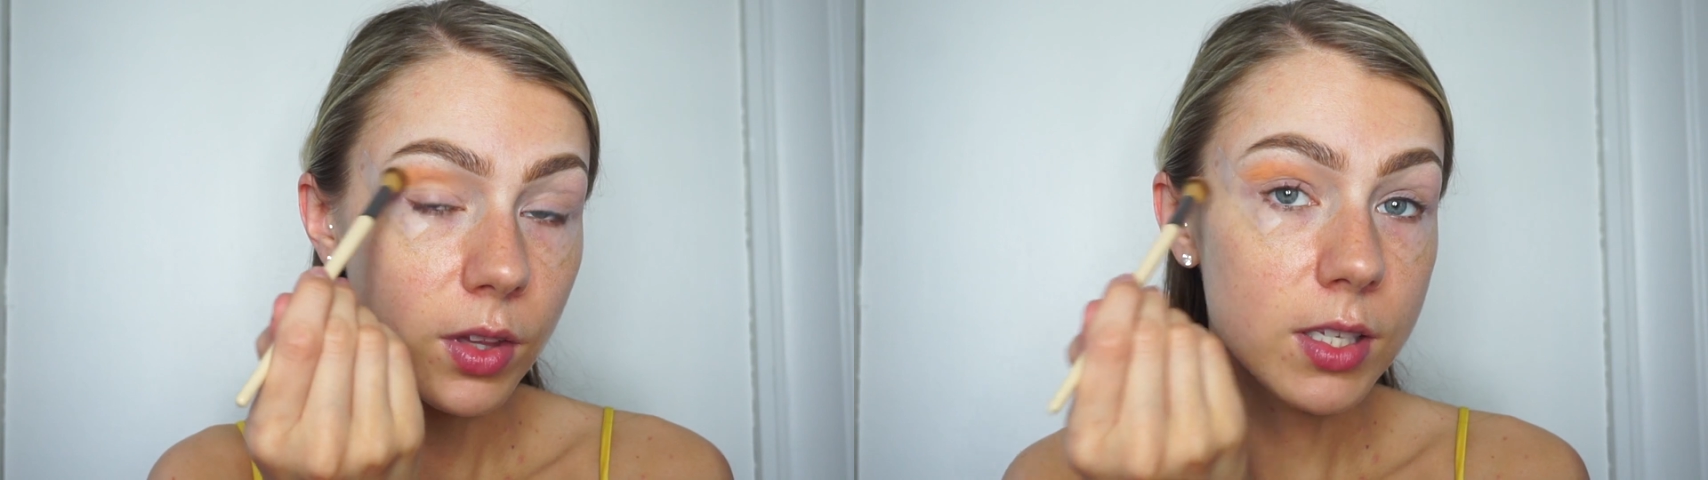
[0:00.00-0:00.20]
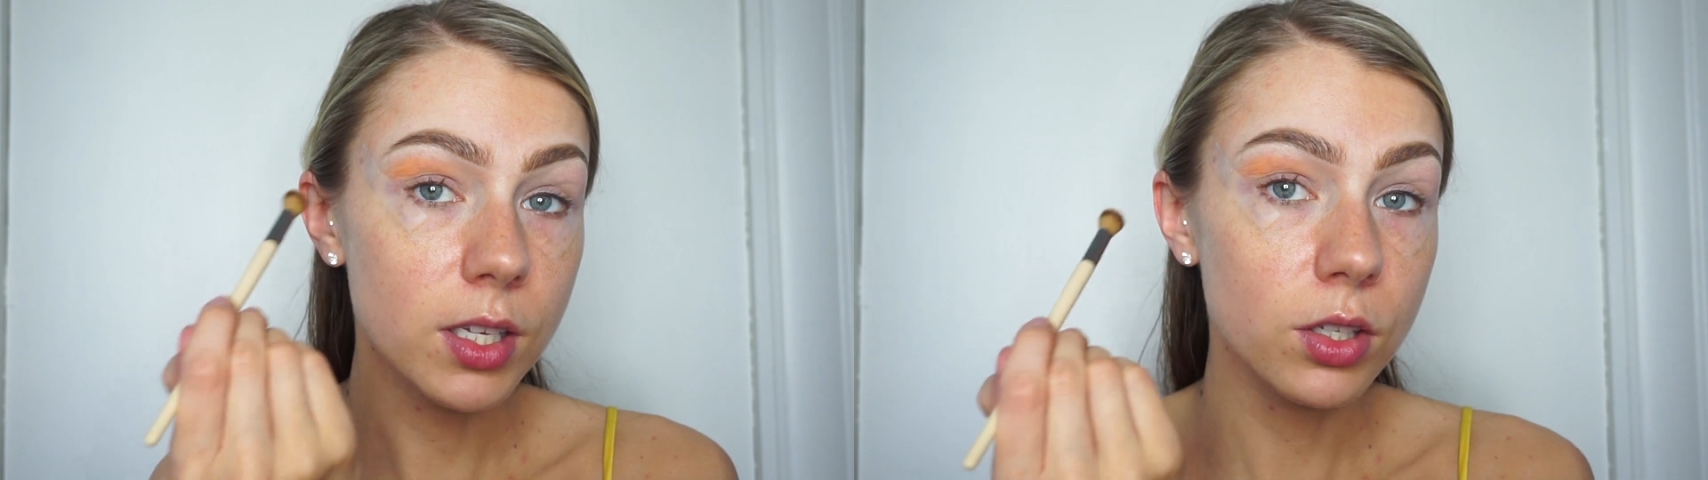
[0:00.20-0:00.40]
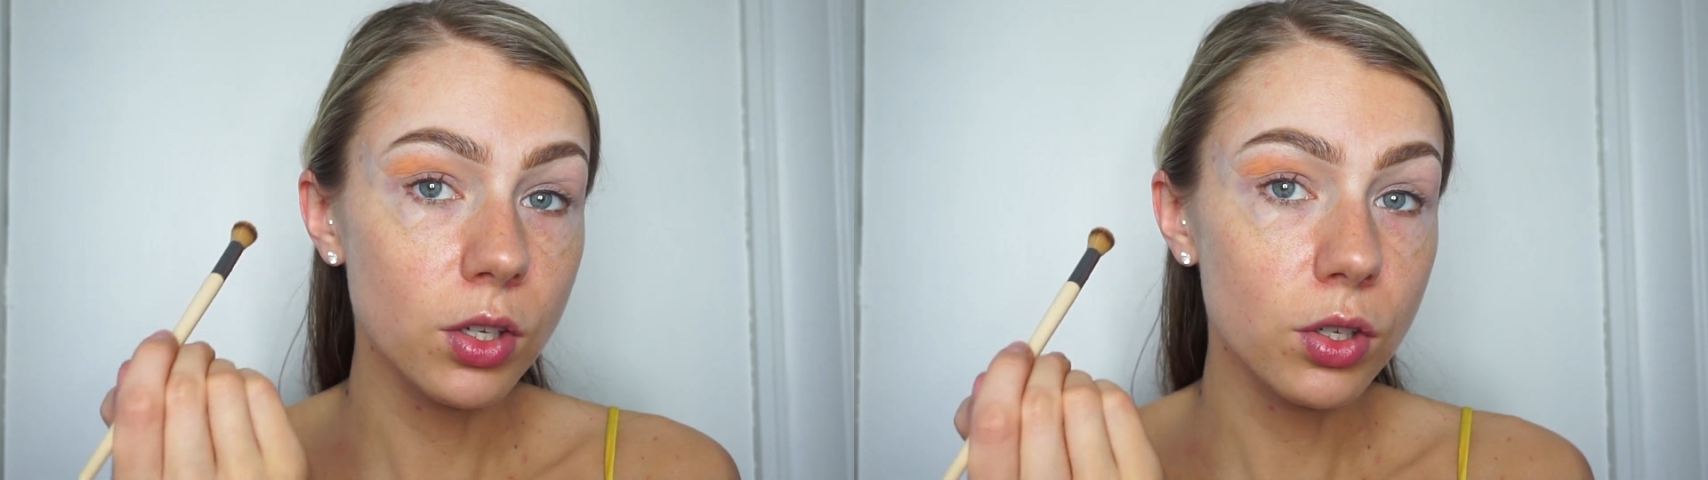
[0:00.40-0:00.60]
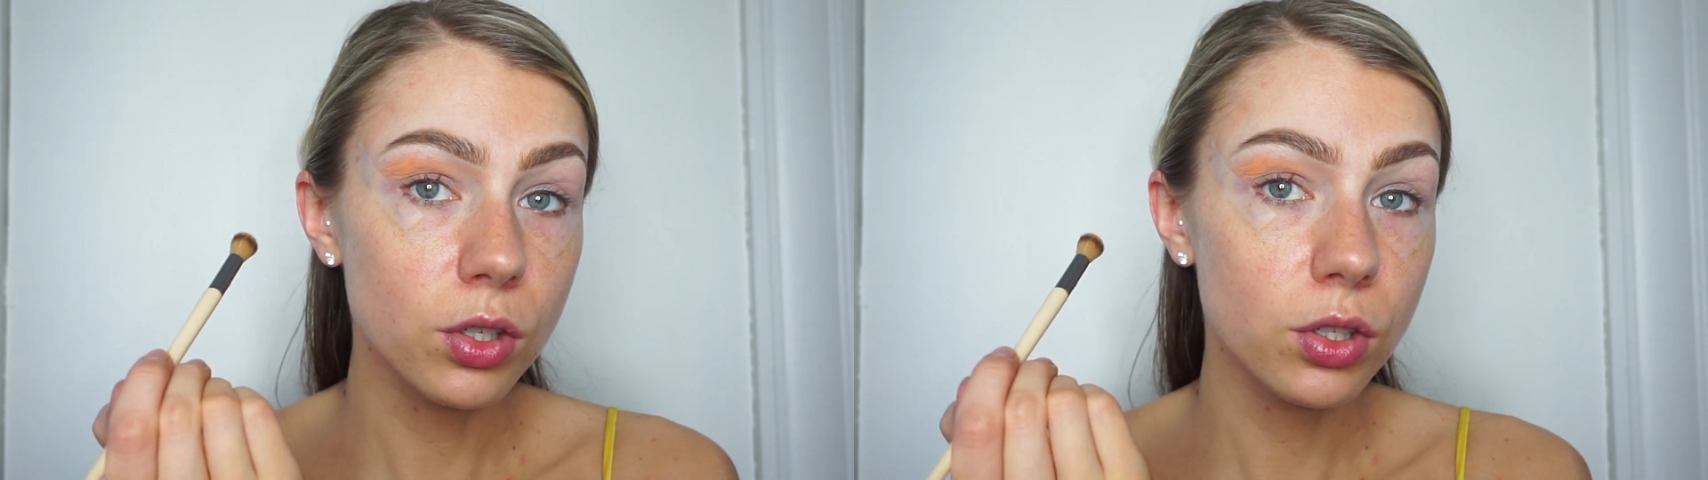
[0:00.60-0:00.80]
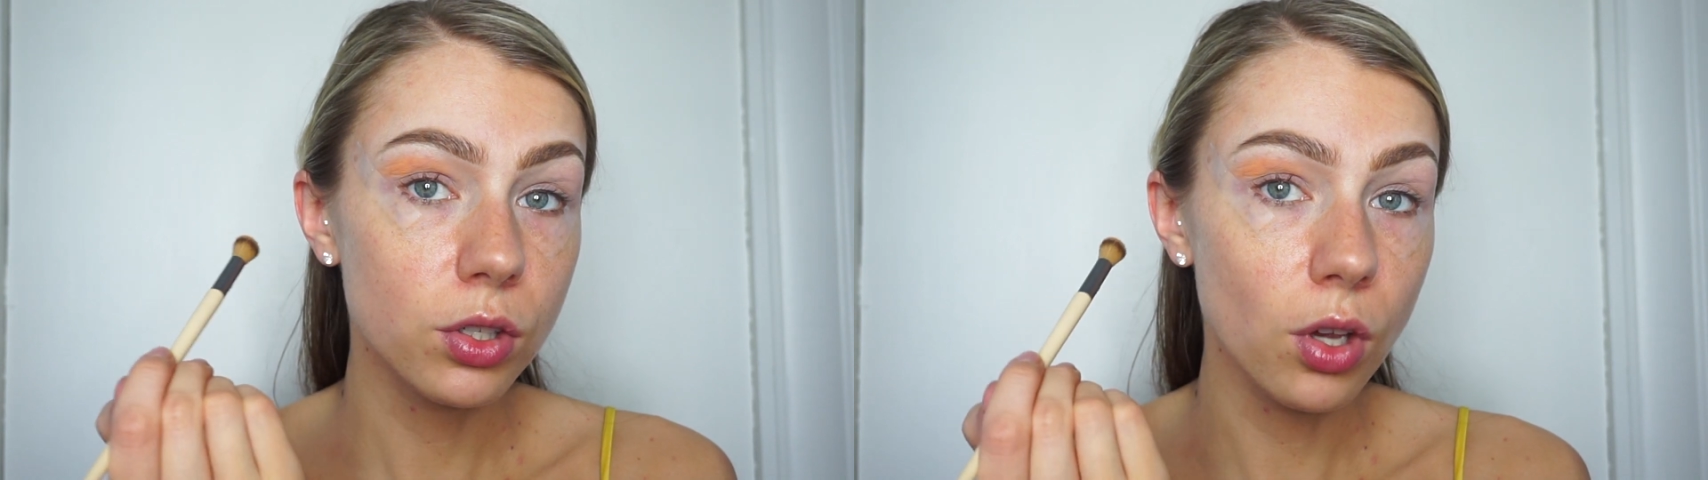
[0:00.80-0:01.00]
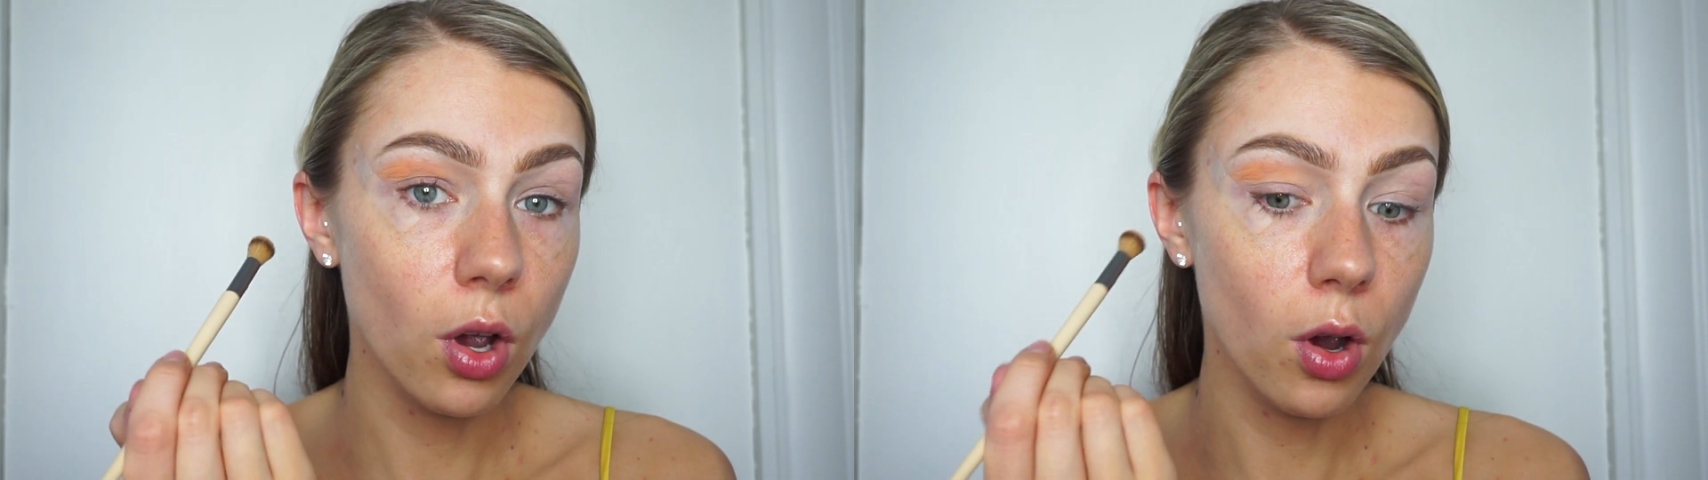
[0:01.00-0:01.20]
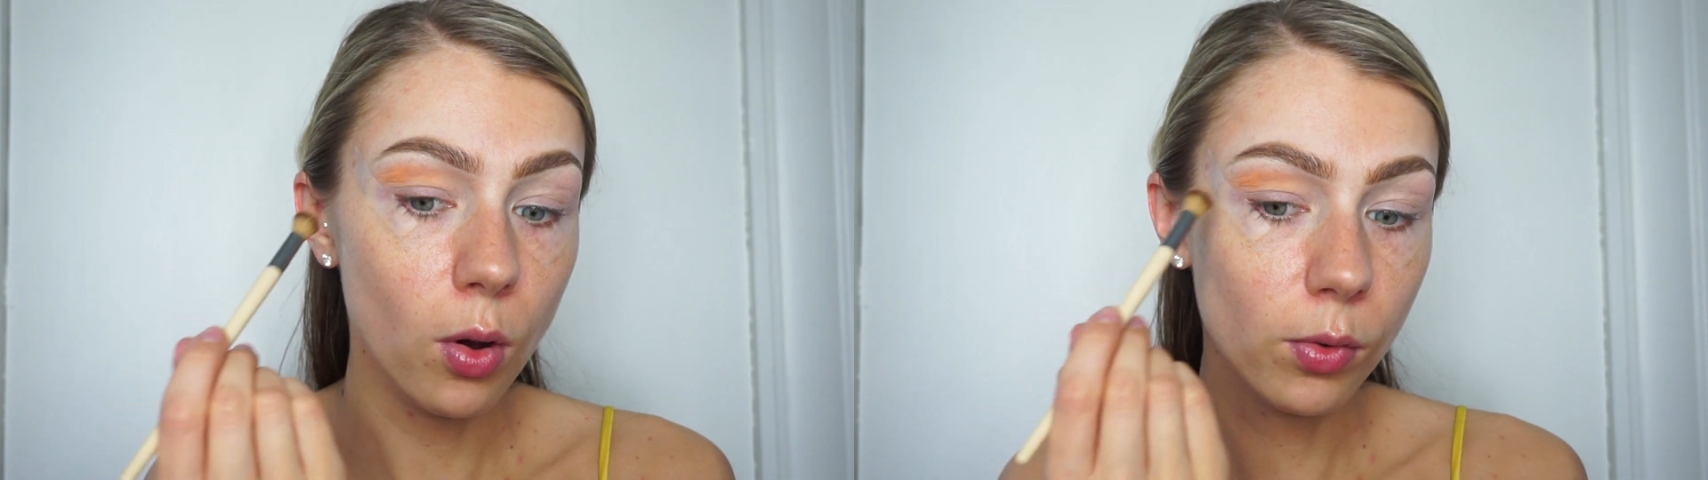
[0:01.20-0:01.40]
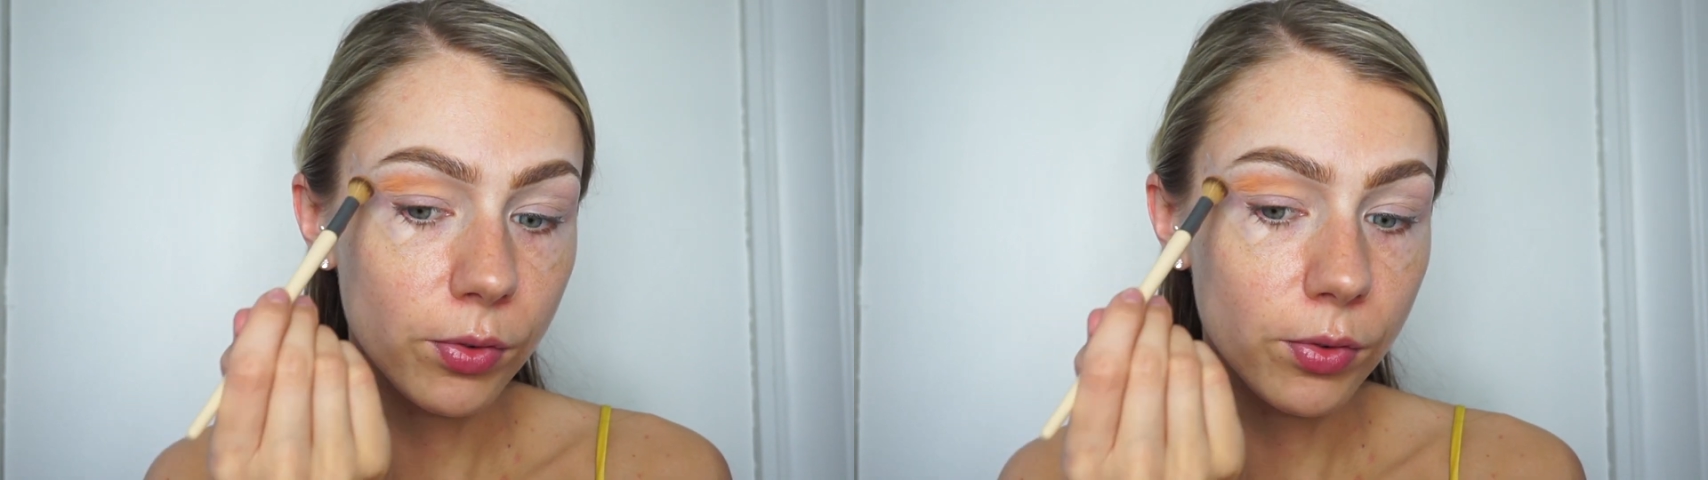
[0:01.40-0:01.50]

this is so